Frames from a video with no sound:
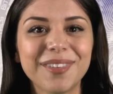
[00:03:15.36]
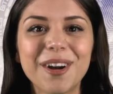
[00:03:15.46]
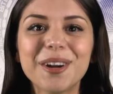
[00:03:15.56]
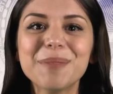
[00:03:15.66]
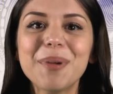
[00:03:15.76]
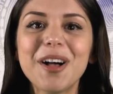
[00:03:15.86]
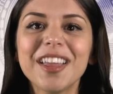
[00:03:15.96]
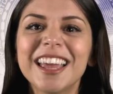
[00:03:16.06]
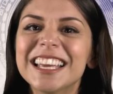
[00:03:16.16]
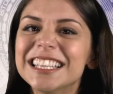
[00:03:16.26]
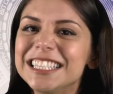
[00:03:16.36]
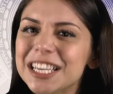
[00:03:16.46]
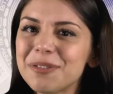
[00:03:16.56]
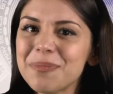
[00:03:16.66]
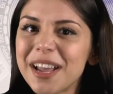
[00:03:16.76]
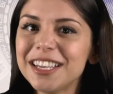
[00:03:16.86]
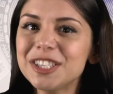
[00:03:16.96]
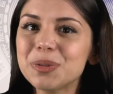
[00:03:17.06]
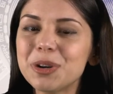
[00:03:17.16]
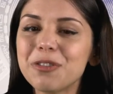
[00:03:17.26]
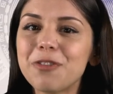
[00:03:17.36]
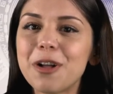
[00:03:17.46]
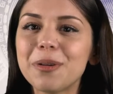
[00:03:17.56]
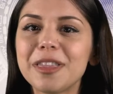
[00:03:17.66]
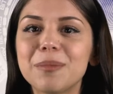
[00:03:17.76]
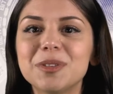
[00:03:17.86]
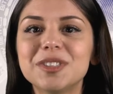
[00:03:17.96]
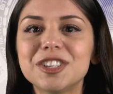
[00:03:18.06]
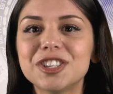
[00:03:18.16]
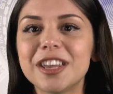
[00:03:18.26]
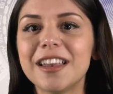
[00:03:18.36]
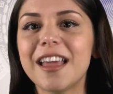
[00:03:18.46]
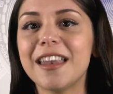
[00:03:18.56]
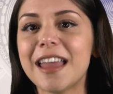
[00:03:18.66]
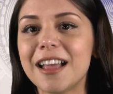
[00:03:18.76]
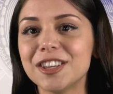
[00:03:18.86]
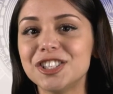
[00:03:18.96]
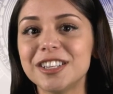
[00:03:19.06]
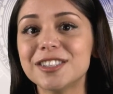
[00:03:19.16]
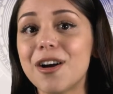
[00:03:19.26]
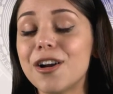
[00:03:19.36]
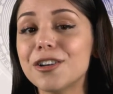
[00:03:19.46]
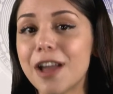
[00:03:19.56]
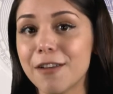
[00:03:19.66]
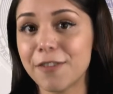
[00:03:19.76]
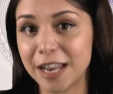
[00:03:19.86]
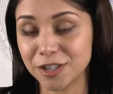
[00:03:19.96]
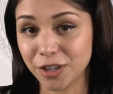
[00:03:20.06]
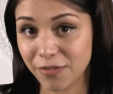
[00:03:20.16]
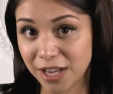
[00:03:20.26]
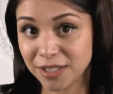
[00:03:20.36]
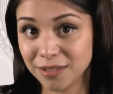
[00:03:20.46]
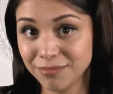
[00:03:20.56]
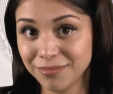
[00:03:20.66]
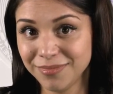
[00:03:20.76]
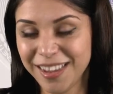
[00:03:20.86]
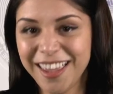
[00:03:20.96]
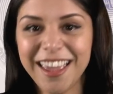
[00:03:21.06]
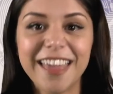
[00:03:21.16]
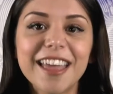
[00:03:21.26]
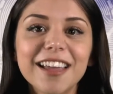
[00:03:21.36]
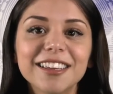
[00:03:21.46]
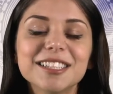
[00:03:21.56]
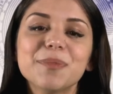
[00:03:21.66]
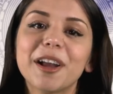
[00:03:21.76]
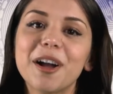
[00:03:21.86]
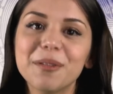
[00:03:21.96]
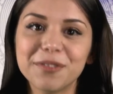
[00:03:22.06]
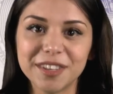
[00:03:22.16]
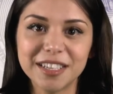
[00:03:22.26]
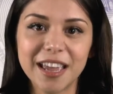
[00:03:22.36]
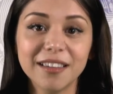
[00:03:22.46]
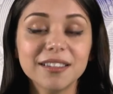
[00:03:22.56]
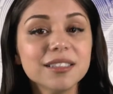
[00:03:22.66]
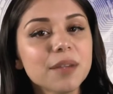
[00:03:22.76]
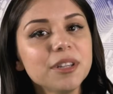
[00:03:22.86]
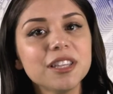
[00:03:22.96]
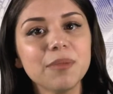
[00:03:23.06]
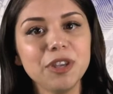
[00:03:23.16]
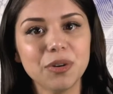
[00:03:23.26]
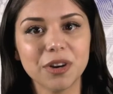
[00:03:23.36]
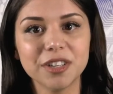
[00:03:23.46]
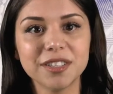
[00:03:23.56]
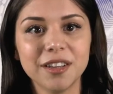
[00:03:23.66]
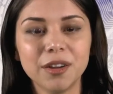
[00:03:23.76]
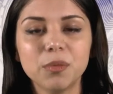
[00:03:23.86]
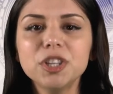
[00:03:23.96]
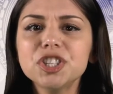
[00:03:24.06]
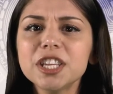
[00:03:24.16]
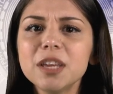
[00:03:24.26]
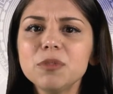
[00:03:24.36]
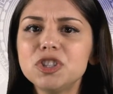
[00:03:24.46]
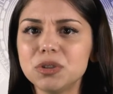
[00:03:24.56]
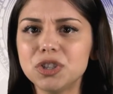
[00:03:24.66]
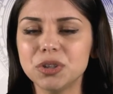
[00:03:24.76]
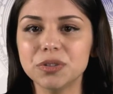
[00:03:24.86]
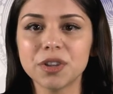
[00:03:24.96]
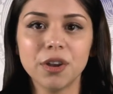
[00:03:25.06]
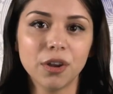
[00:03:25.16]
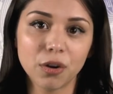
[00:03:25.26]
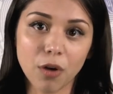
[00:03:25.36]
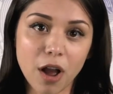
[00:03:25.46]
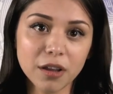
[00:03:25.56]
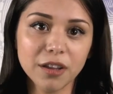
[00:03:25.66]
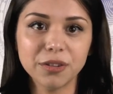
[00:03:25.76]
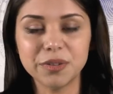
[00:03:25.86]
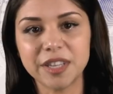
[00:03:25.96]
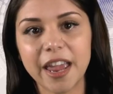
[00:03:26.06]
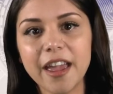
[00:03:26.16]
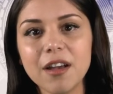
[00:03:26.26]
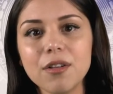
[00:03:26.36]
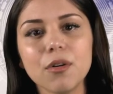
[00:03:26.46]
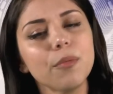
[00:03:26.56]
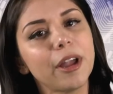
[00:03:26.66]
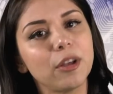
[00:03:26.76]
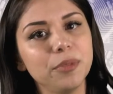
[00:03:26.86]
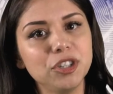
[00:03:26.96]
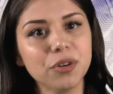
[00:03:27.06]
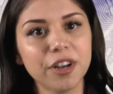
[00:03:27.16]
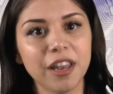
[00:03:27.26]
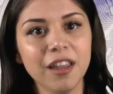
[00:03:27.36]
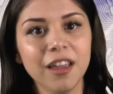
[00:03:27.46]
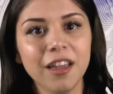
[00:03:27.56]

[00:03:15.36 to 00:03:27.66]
Ari Paul did remind his Twitter following that musician analogies are not financial advice. And that is my comment for the day. It's time to tell me yours. Which team would you choose? Gronk, Lucy Hale, or Michael B. Jordan?